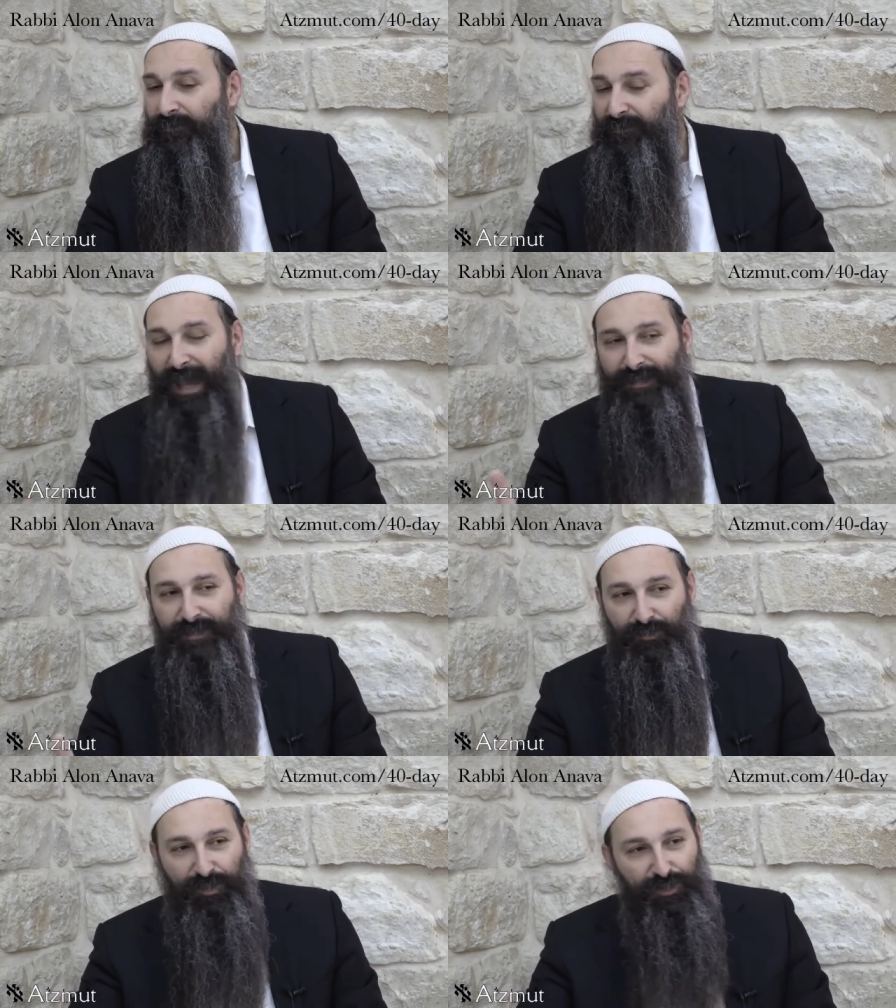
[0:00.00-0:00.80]

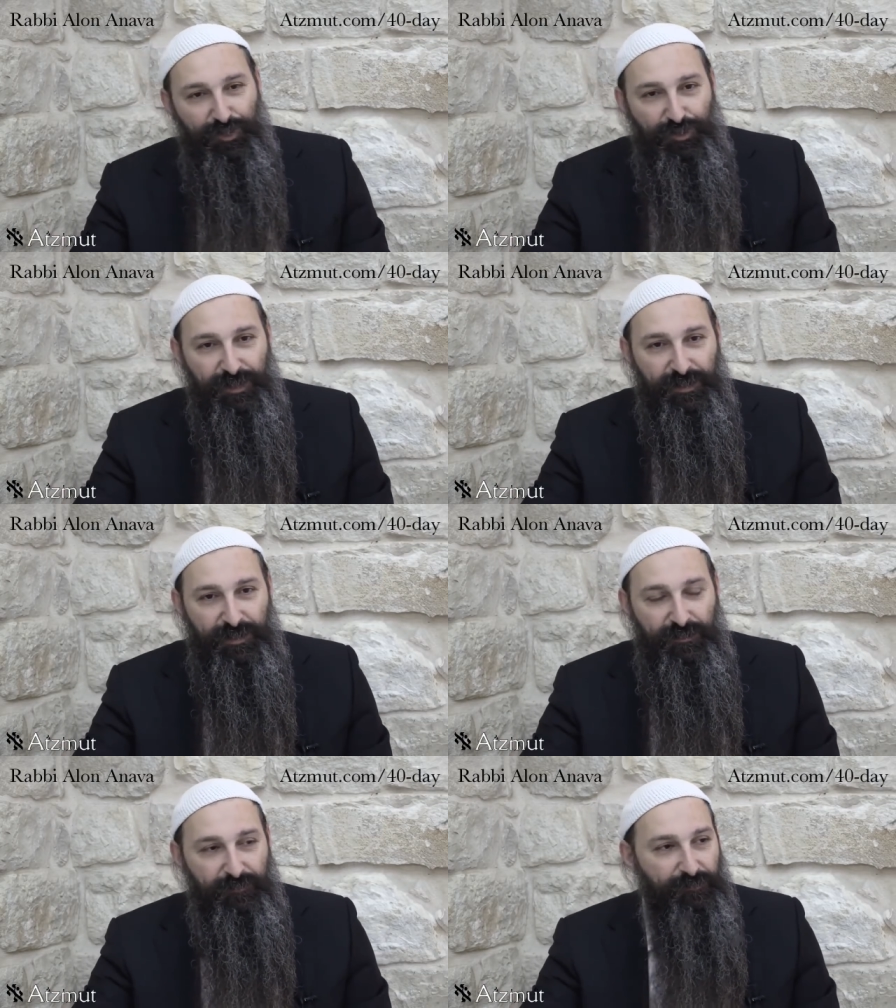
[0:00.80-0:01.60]
That's the real
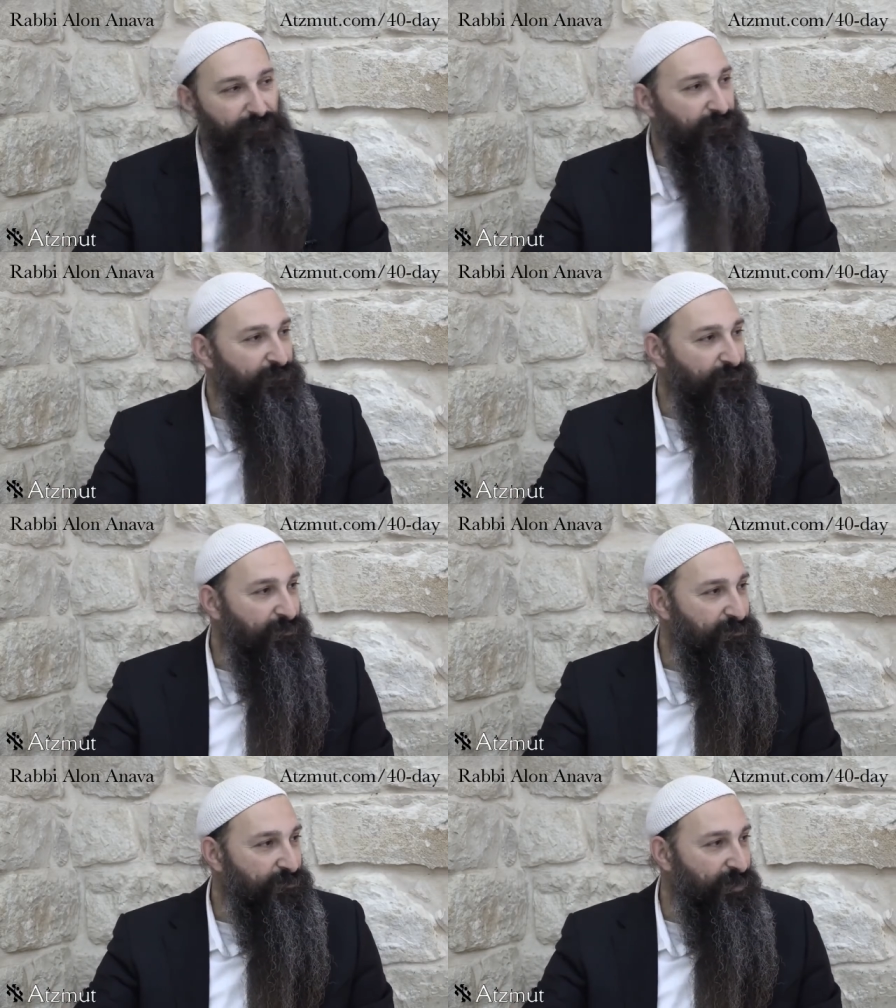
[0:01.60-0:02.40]
unity.
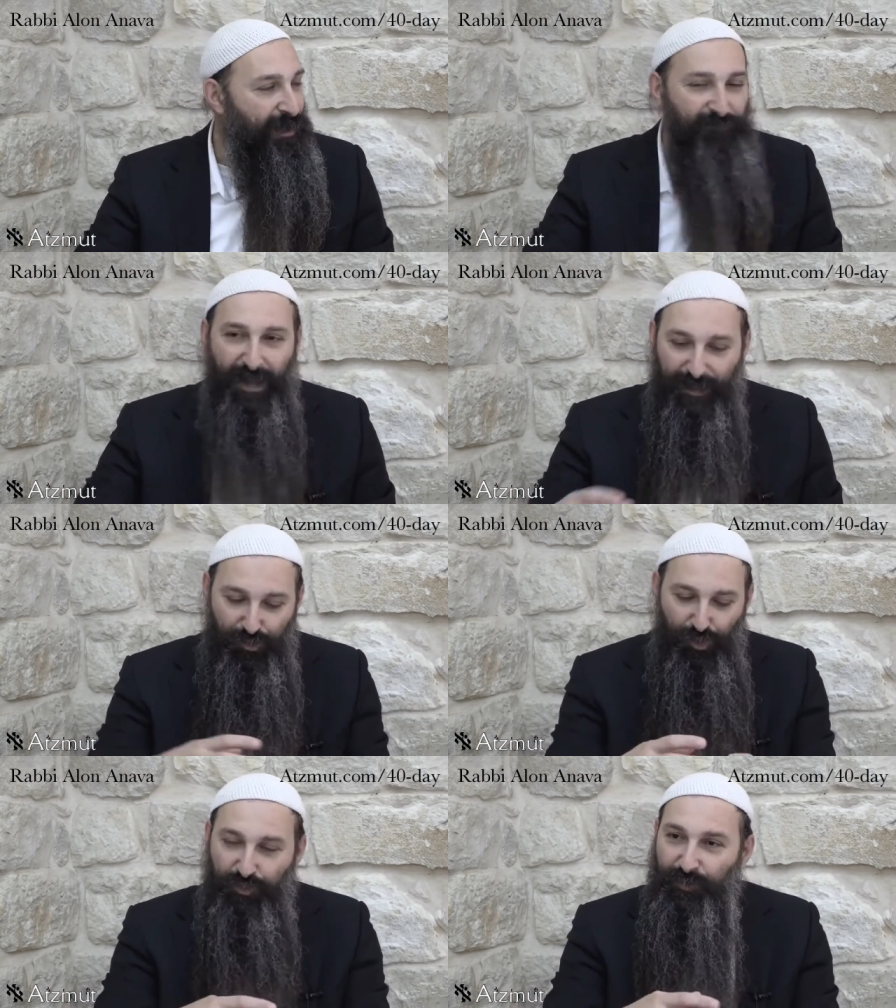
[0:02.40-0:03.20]
To have
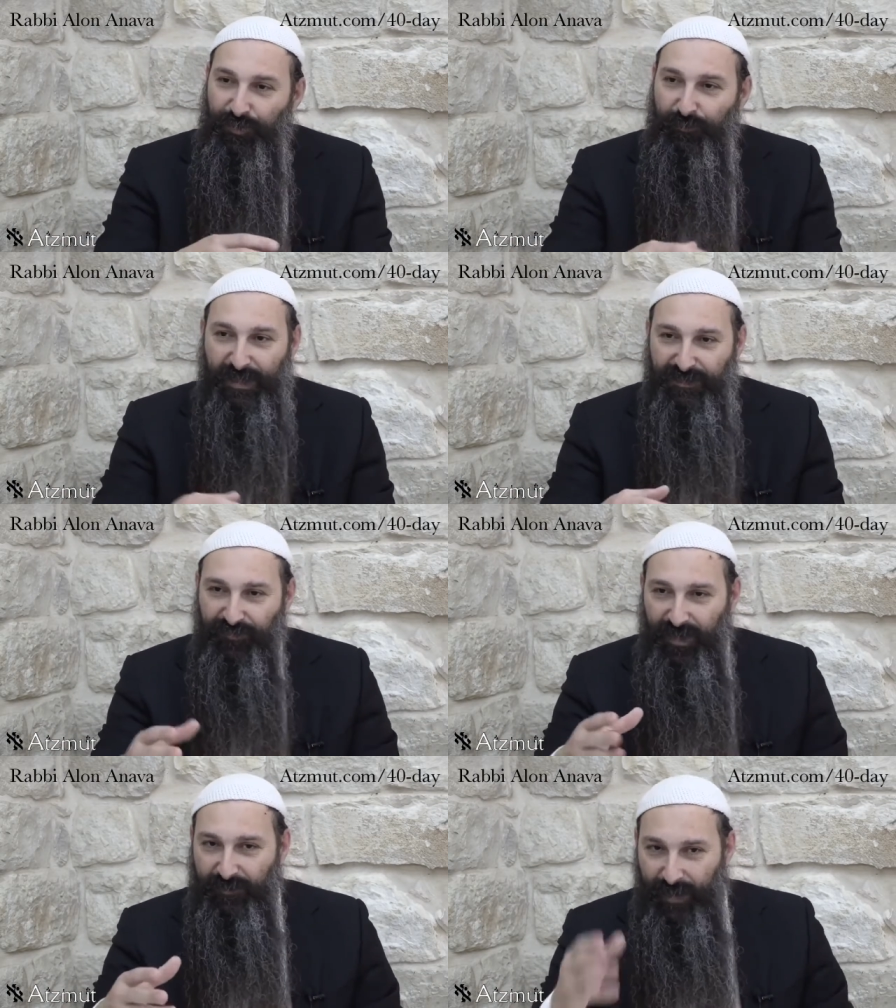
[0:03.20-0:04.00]
achdut with your best
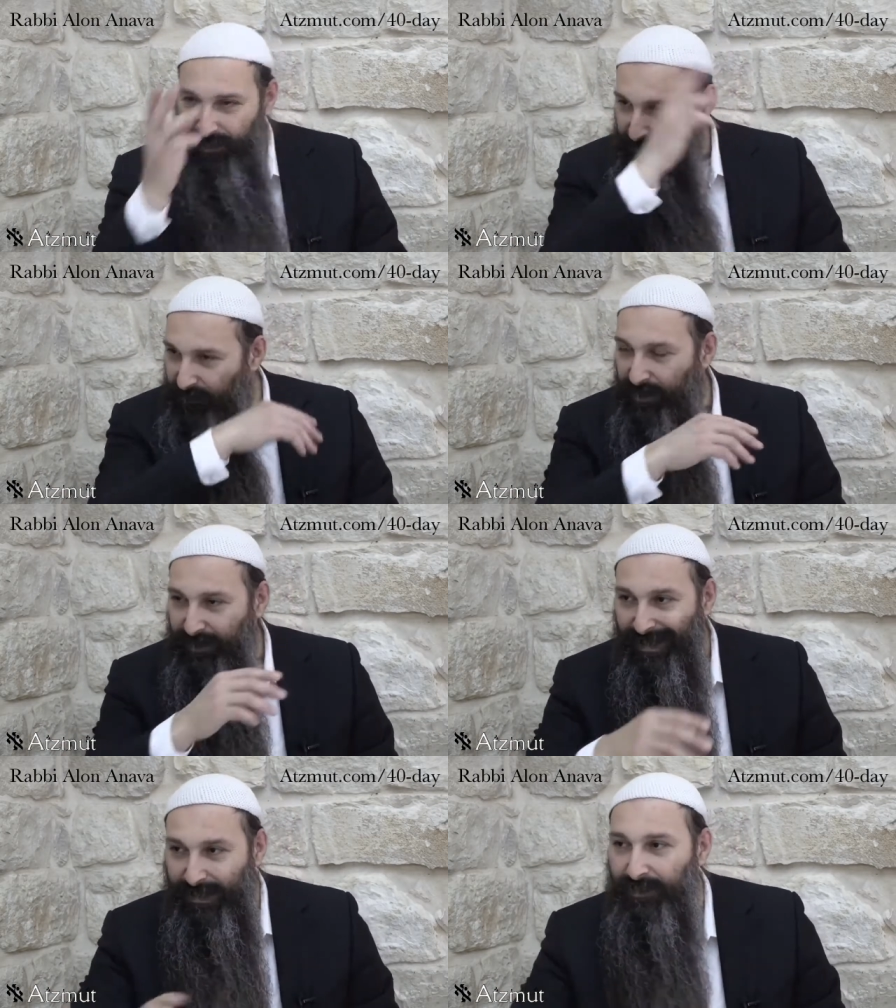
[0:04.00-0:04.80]
friend, that's,
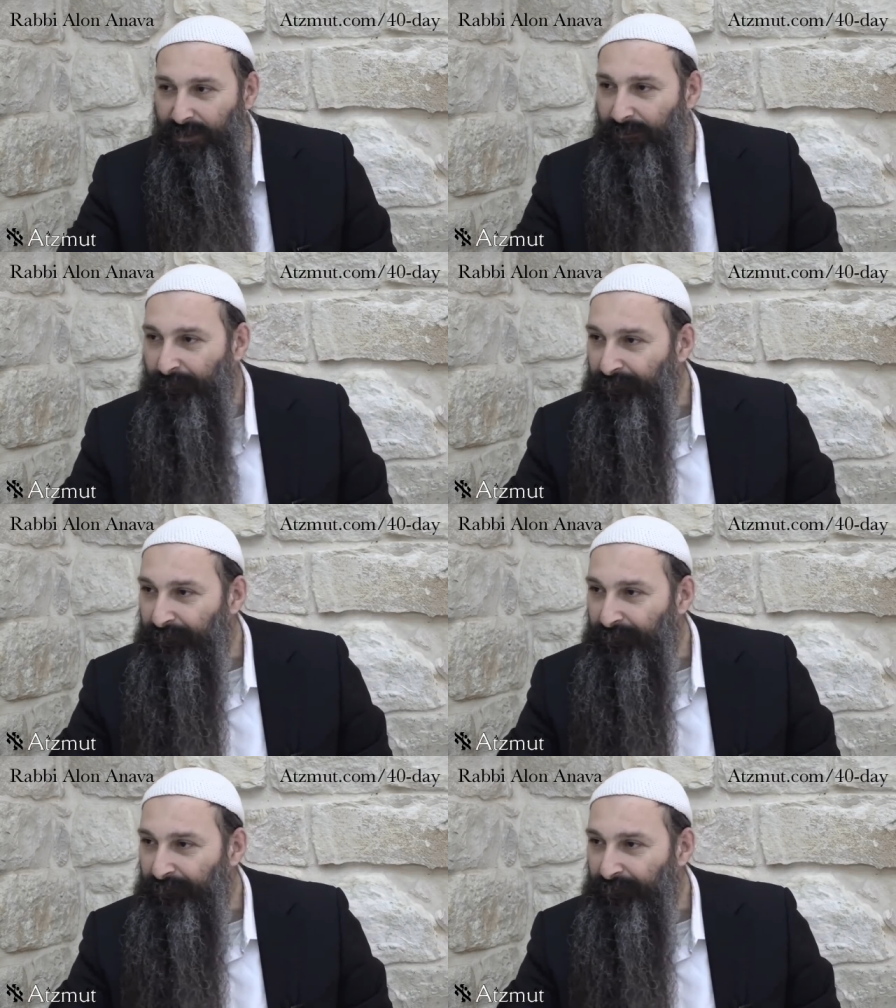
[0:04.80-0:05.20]
that's easy.